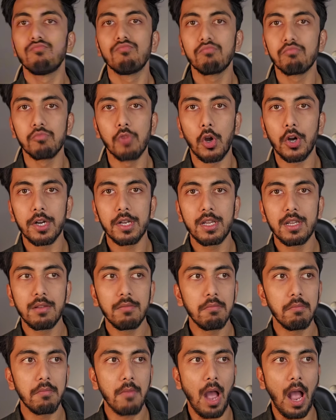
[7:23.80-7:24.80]
not
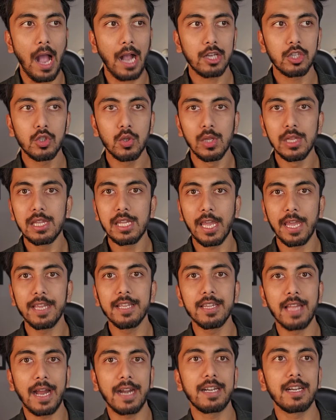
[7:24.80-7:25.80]
actual
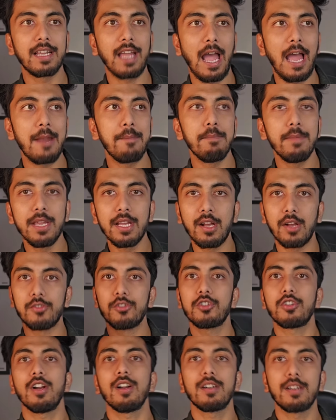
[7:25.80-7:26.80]
thing that can be
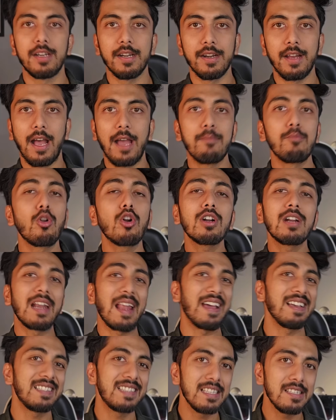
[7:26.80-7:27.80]
constructed. I'm not
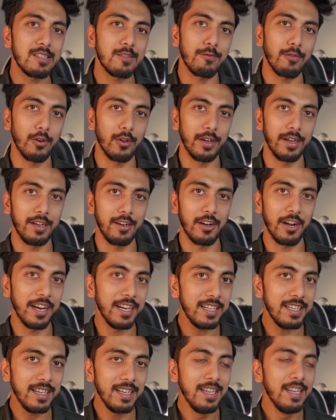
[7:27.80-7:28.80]
licensed for it,
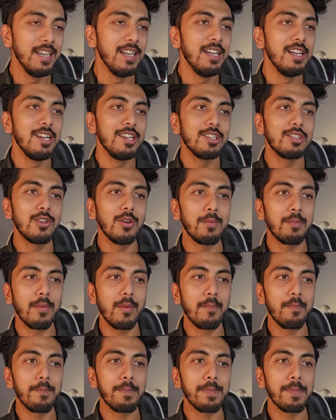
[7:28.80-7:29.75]
right? So